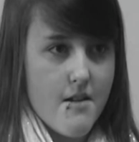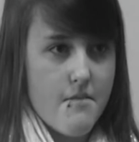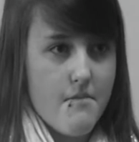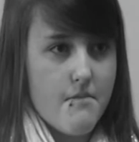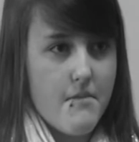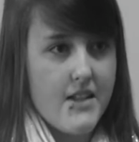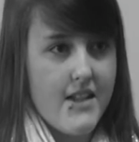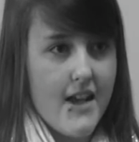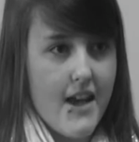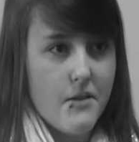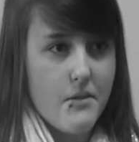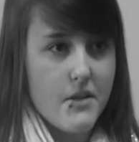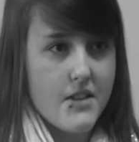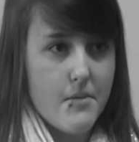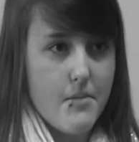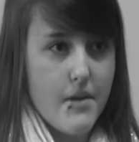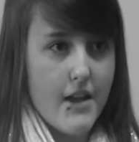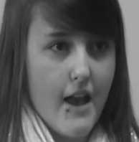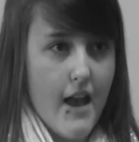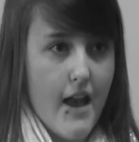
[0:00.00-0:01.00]
My dad was a
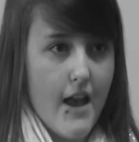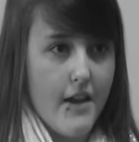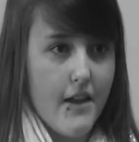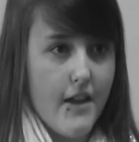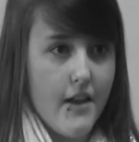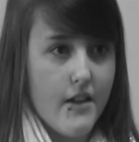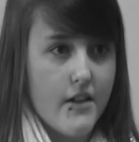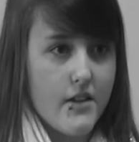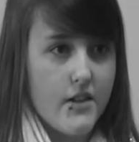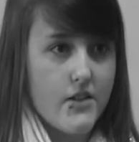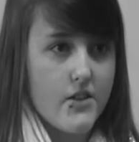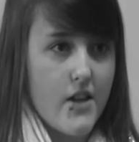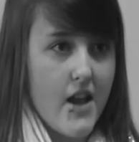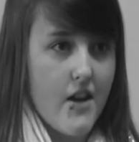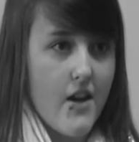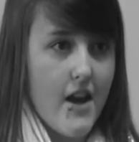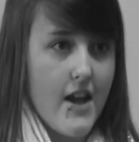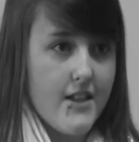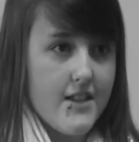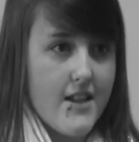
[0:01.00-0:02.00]
mechanic, so I
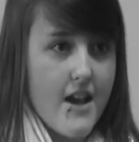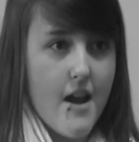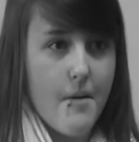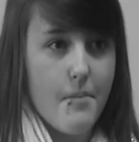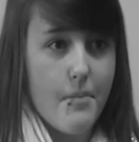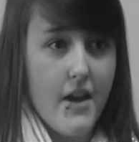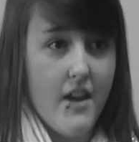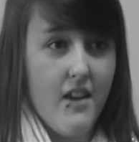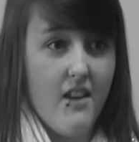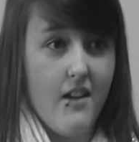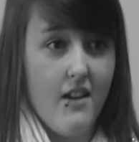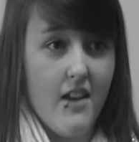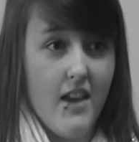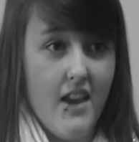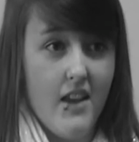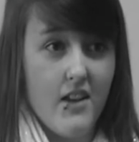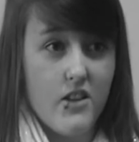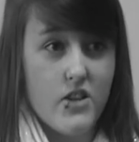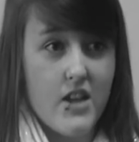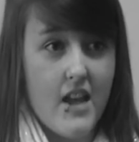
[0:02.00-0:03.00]
got into it at a pretty young age.